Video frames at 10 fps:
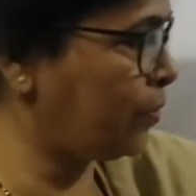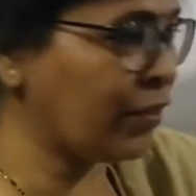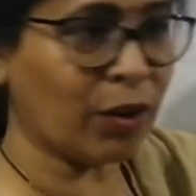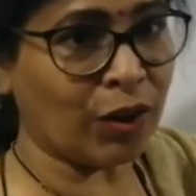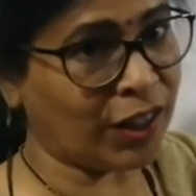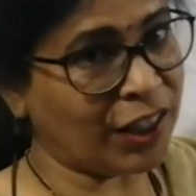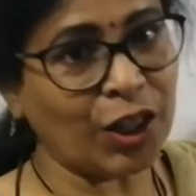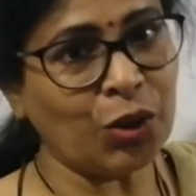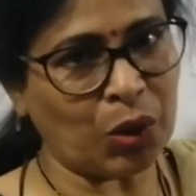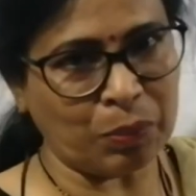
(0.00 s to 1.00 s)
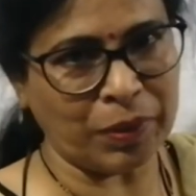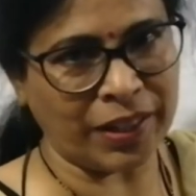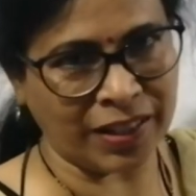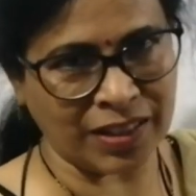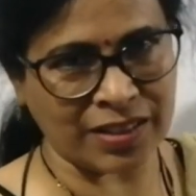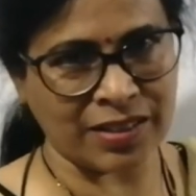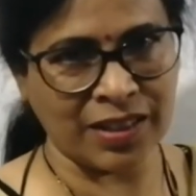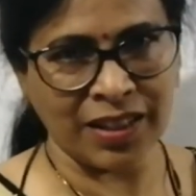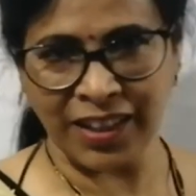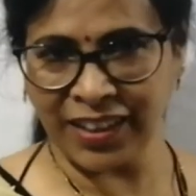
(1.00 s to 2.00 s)
We call it the top in English.
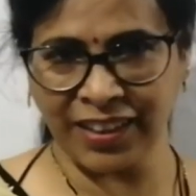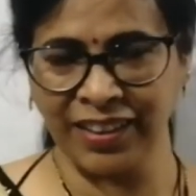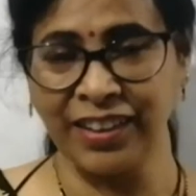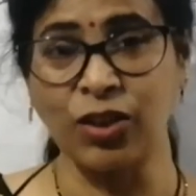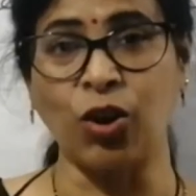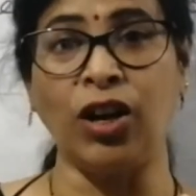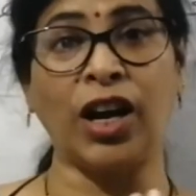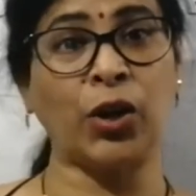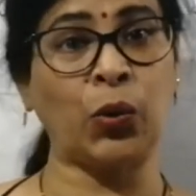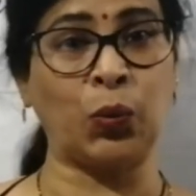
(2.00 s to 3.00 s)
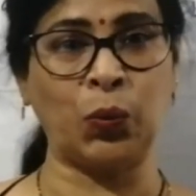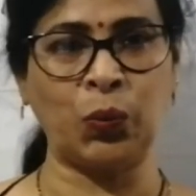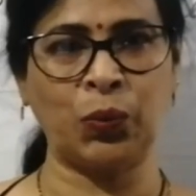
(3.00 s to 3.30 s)
In Hindi it called it two.